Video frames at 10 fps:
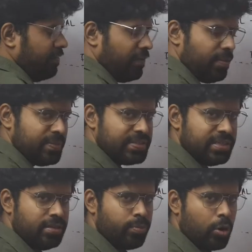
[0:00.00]

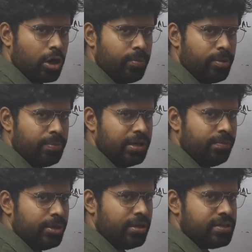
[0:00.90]
rifampicin proton pump
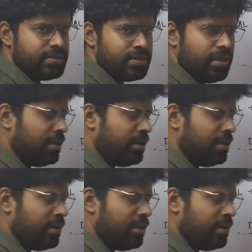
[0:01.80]
inhibitors